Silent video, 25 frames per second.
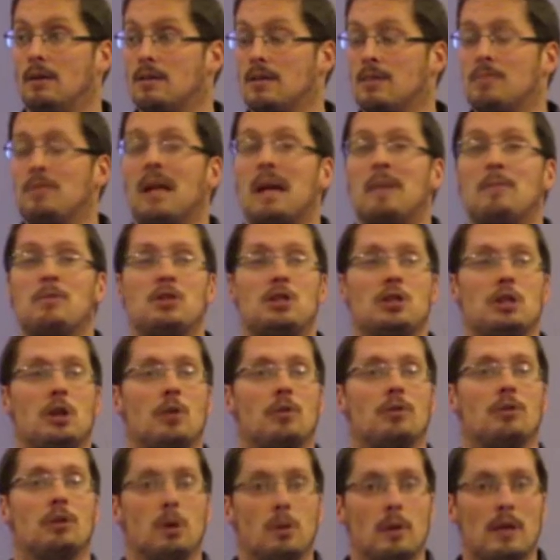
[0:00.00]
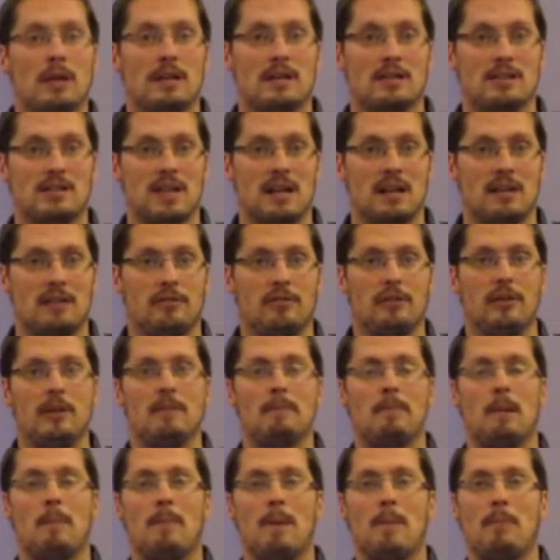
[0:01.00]
Sometimes you don't do it yourself,
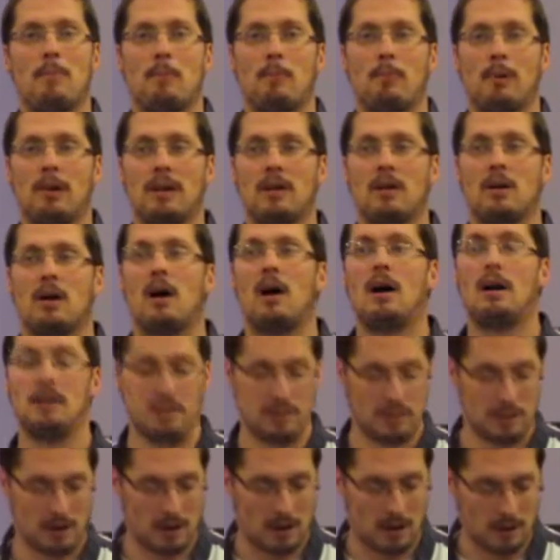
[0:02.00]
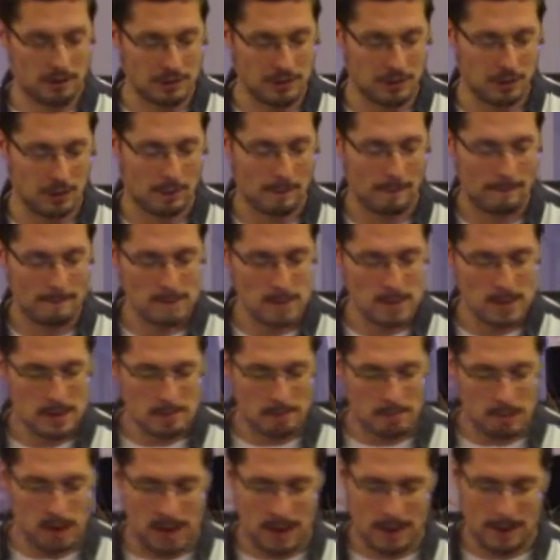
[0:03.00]
but people bring it on you.
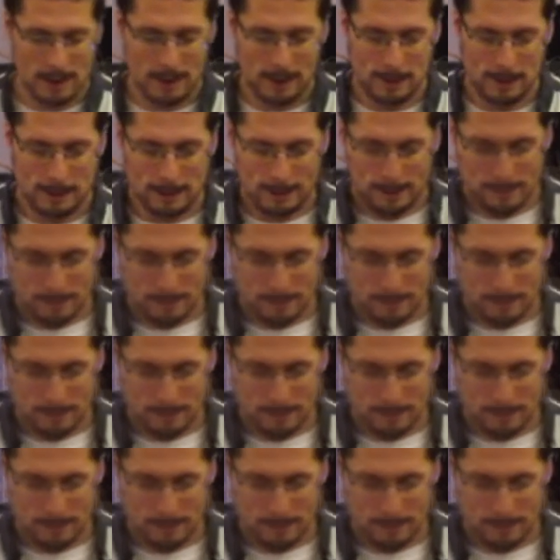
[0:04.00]
But